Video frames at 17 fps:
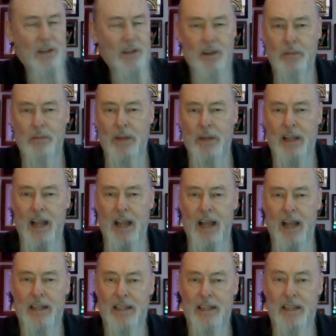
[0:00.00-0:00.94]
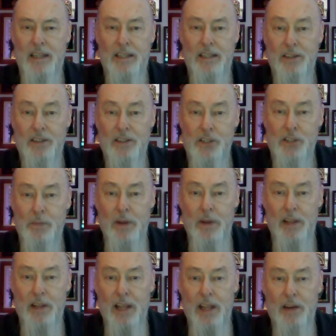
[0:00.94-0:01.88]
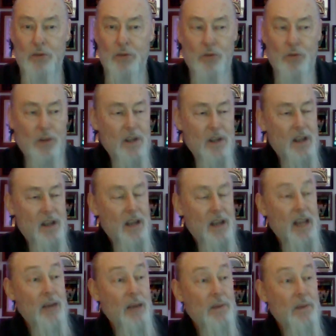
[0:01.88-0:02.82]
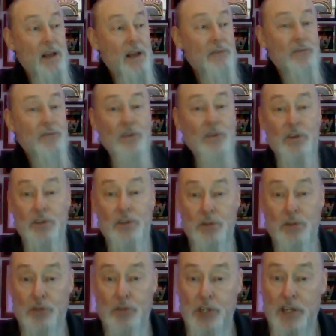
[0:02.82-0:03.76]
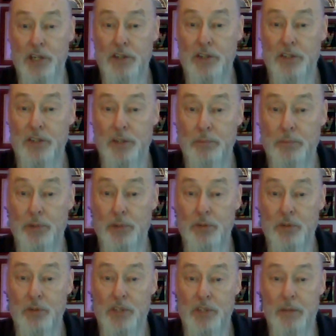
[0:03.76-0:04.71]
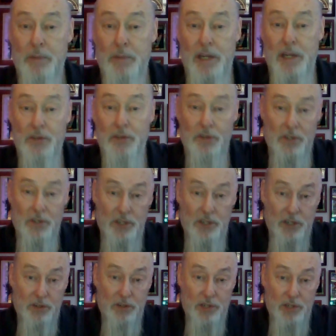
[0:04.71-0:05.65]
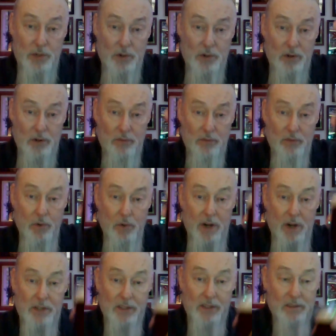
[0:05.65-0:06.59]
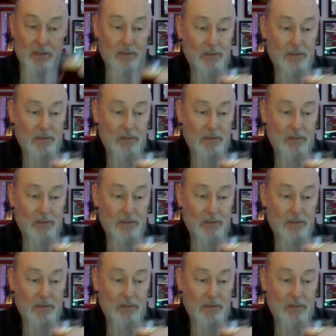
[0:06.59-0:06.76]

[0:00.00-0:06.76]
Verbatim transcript: Oh my God! And then you can smell that oak. Hey, without further ado, cheers to the brewers at Petrus, and cheers to you at home for watching.